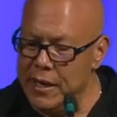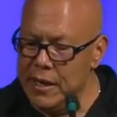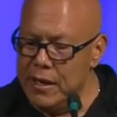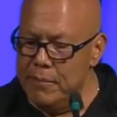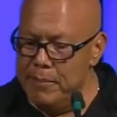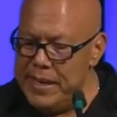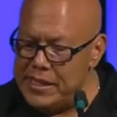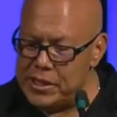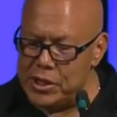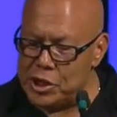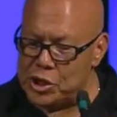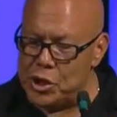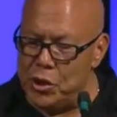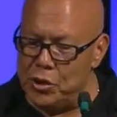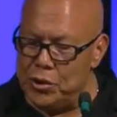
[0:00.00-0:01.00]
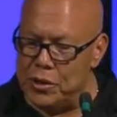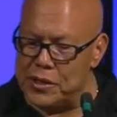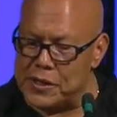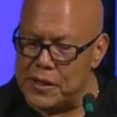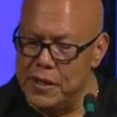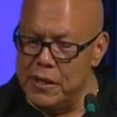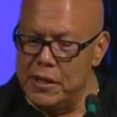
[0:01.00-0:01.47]
Mesha's shoulders
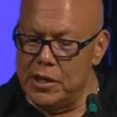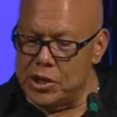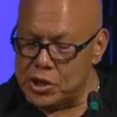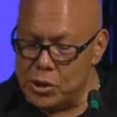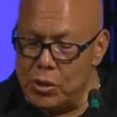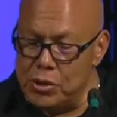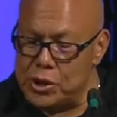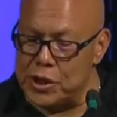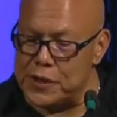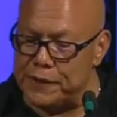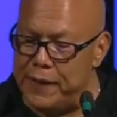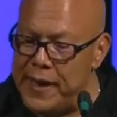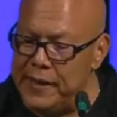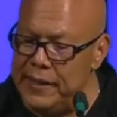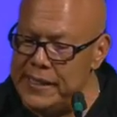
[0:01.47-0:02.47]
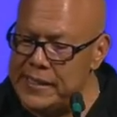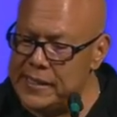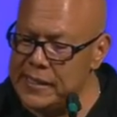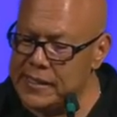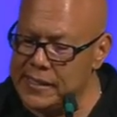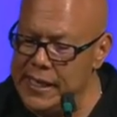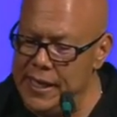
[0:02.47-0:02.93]
soldiers finally
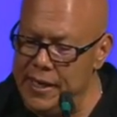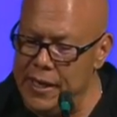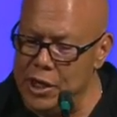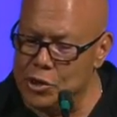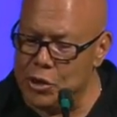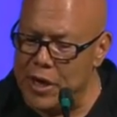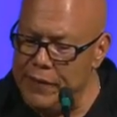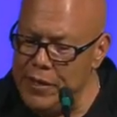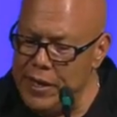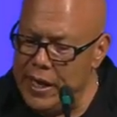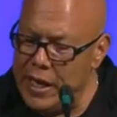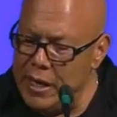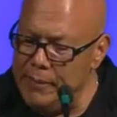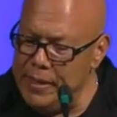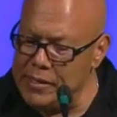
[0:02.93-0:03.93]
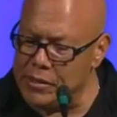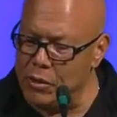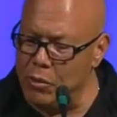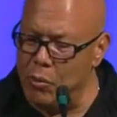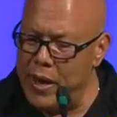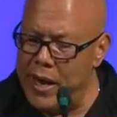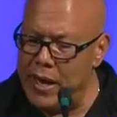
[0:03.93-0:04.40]
succeeded in driving the enemies
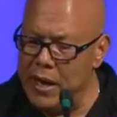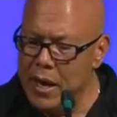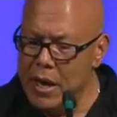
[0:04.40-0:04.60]
away,